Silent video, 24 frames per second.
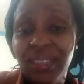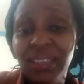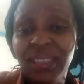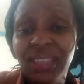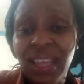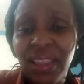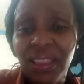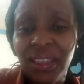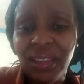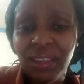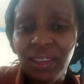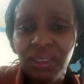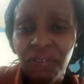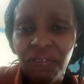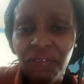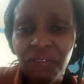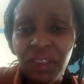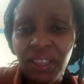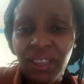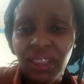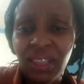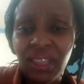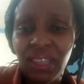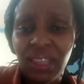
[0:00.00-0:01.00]
These are the
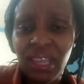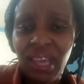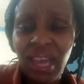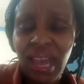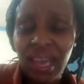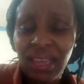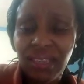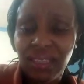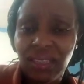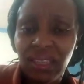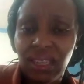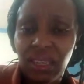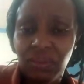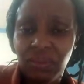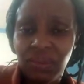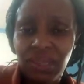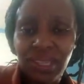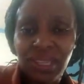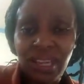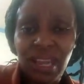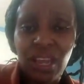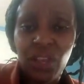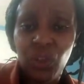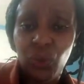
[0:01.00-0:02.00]
different items
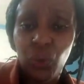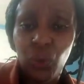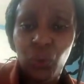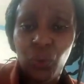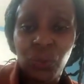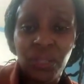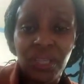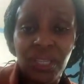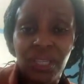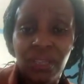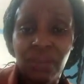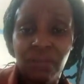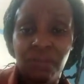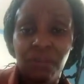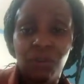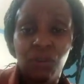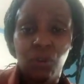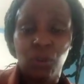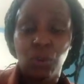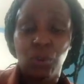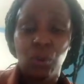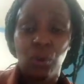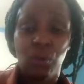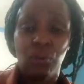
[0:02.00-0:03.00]
that are used in the
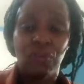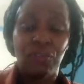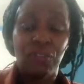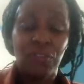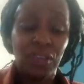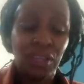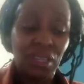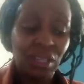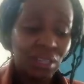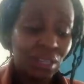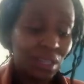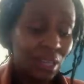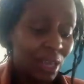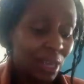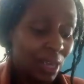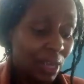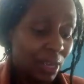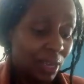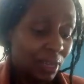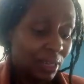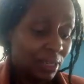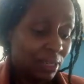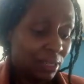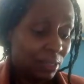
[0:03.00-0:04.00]
front office
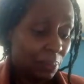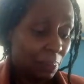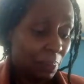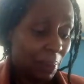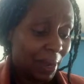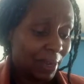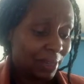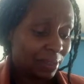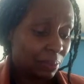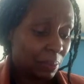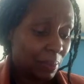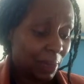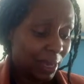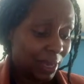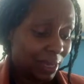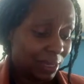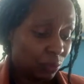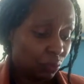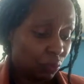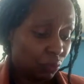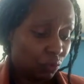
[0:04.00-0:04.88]
department.